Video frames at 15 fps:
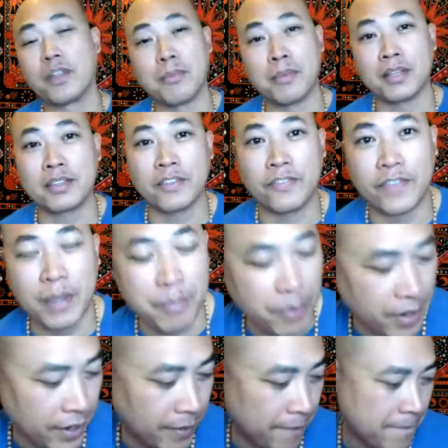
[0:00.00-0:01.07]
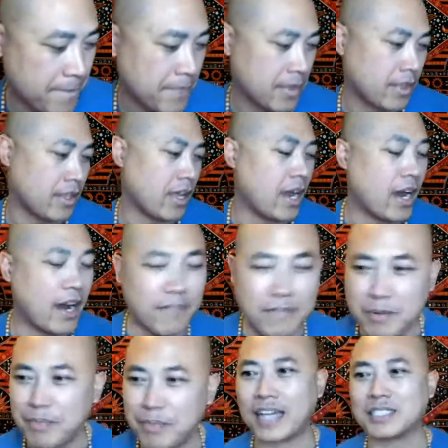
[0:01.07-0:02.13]
for the month of February,
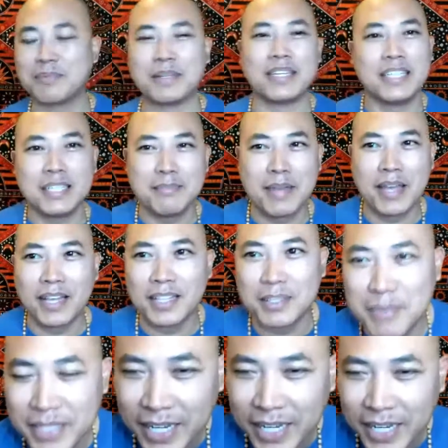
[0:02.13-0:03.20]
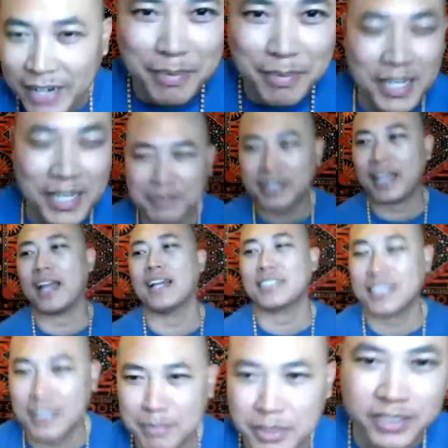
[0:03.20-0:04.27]
everybody's been emailing me. Everybody's been
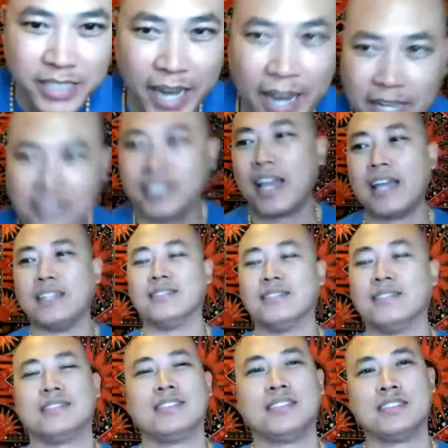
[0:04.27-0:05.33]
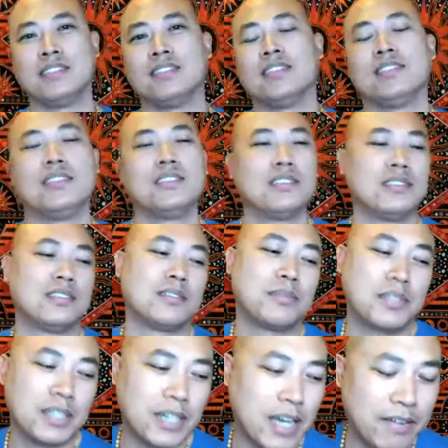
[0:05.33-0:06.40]
asking me, Jay, are we
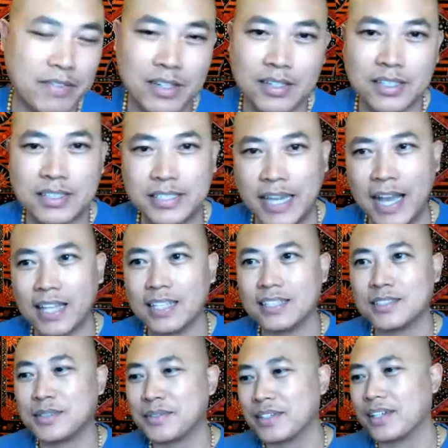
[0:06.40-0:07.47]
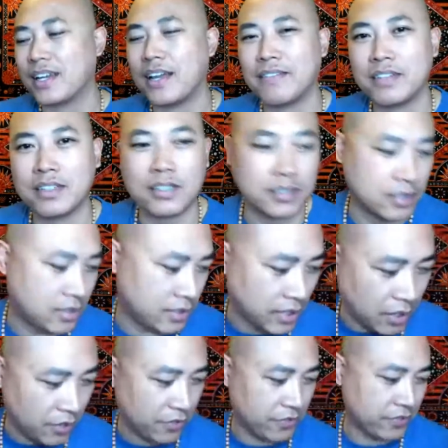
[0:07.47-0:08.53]
going to have another challenge? Are we going to have another
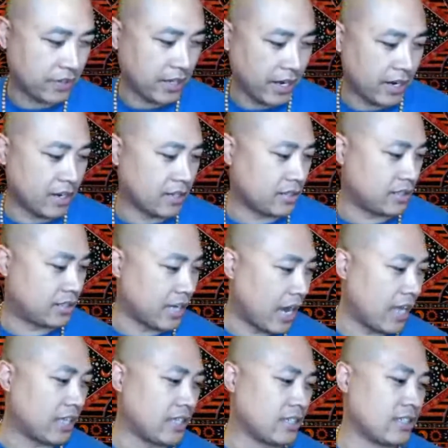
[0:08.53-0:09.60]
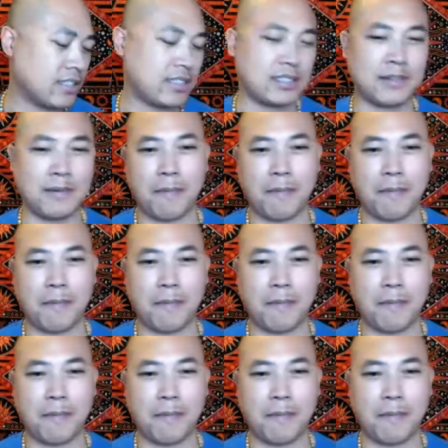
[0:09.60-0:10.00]
self-care challenge?